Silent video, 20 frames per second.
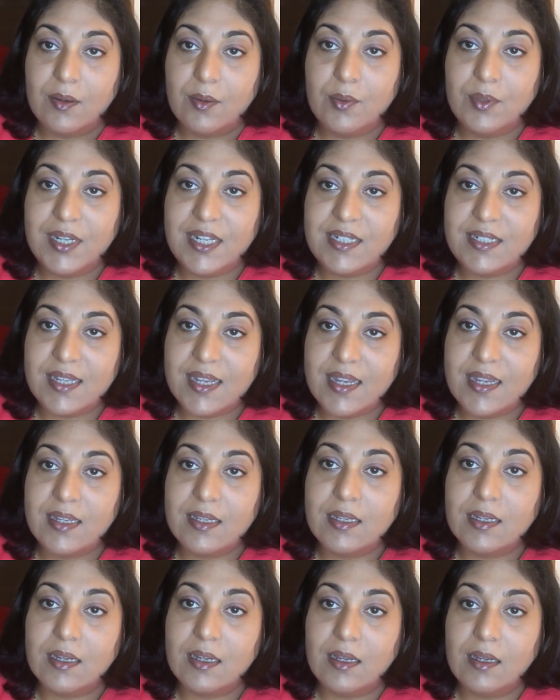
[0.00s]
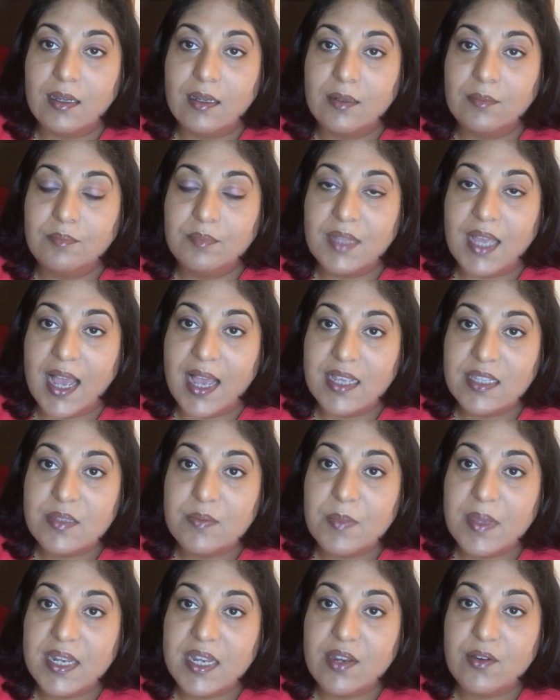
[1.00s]
Only take
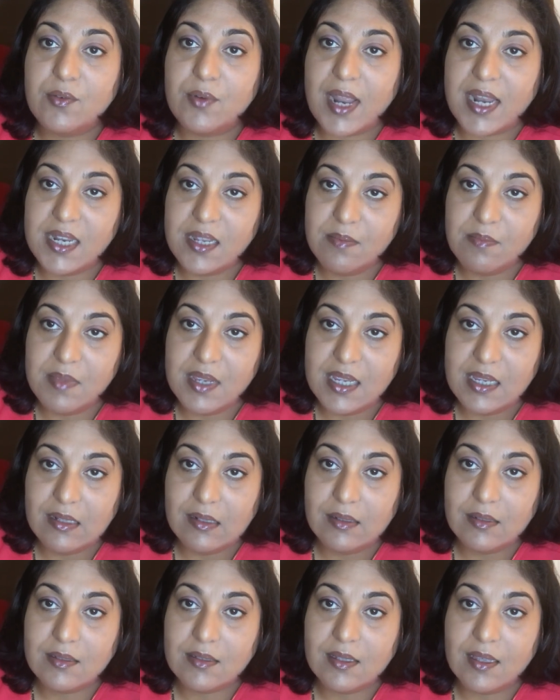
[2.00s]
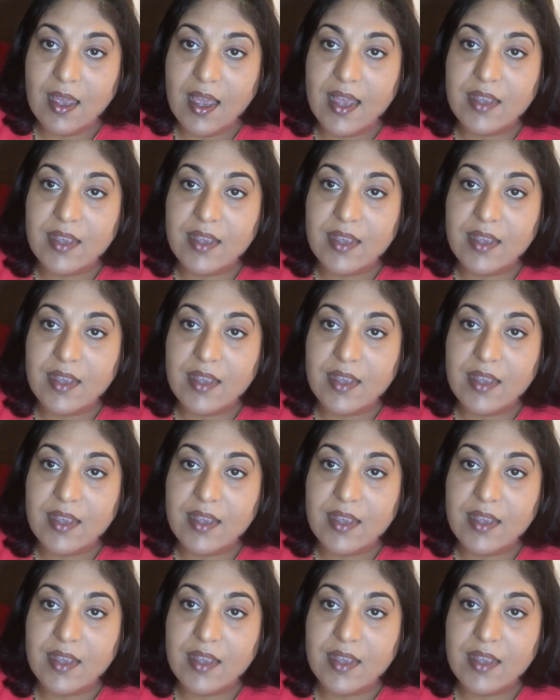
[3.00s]
as many ready meals